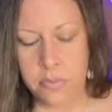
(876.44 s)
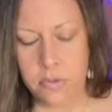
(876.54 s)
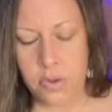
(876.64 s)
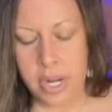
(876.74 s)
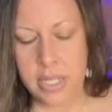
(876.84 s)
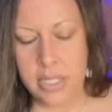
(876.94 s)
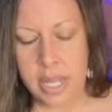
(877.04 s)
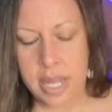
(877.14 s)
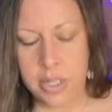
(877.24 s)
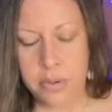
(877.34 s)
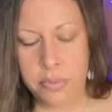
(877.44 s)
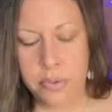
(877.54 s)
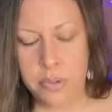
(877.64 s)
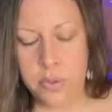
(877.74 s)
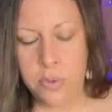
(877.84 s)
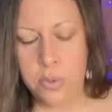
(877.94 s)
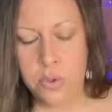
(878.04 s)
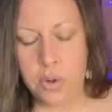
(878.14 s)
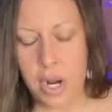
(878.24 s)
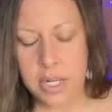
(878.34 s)
Trying to help you
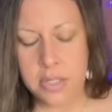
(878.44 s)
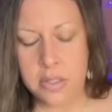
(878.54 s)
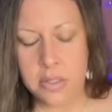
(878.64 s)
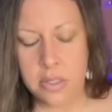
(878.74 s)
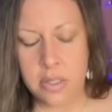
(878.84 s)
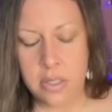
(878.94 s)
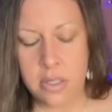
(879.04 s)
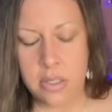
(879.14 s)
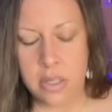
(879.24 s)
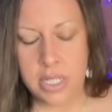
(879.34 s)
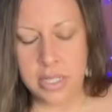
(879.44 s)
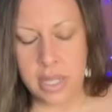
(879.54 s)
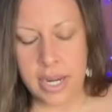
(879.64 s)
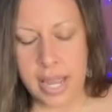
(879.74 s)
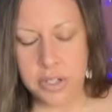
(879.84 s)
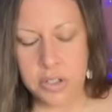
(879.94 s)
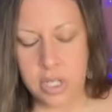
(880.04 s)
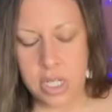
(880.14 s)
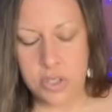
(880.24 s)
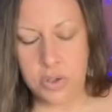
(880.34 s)
trust this
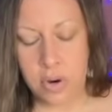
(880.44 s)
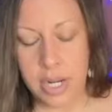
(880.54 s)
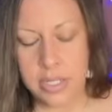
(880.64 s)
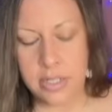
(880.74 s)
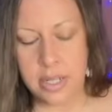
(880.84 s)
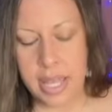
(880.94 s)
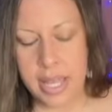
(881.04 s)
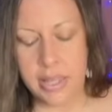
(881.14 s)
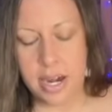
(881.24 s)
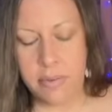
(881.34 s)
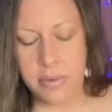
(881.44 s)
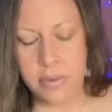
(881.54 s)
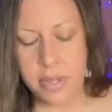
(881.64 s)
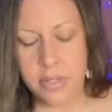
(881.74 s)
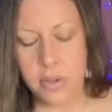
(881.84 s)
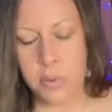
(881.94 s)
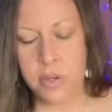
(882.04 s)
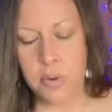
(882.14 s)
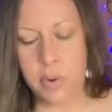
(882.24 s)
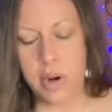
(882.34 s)
connection and trust, again, that everything is
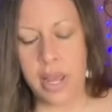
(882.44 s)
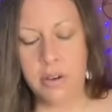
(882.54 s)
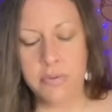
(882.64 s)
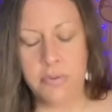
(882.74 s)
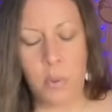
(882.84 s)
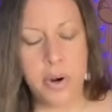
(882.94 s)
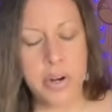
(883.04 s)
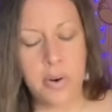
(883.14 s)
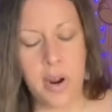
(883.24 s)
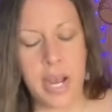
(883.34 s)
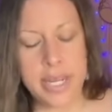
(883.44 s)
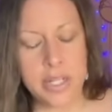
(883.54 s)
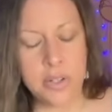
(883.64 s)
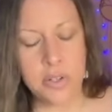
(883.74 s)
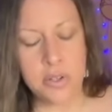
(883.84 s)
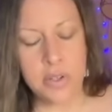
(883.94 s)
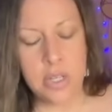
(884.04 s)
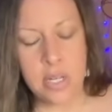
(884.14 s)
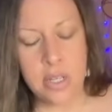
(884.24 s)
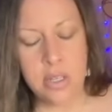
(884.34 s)
going to work out for your highest
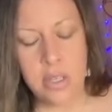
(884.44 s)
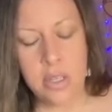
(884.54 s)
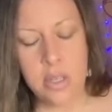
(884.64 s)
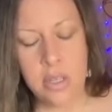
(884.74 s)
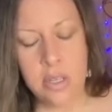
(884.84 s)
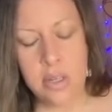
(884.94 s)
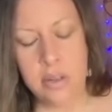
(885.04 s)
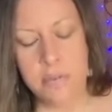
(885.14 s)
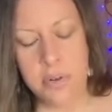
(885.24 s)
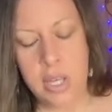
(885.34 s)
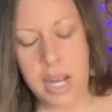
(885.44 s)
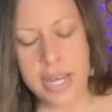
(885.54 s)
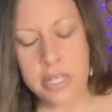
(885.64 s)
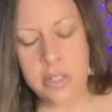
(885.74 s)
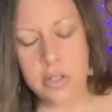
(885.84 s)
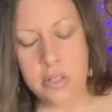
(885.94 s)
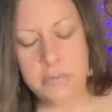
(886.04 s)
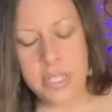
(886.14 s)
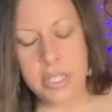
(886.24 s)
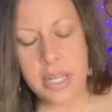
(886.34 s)
good. For the highest good
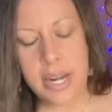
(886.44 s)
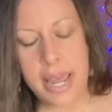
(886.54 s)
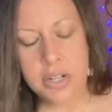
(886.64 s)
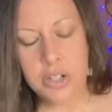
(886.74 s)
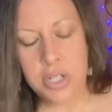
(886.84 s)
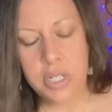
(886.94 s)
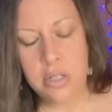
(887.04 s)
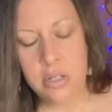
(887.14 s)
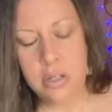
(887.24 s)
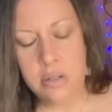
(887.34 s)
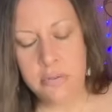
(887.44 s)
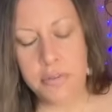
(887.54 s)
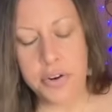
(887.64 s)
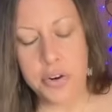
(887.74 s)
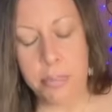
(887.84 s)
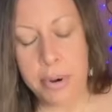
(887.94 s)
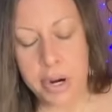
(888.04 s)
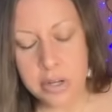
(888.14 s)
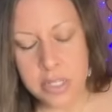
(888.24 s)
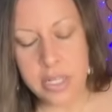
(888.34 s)
of this connection, for your
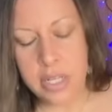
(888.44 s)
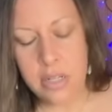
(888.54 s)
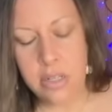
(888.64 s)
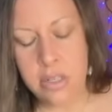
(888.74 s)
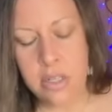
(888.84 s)
person.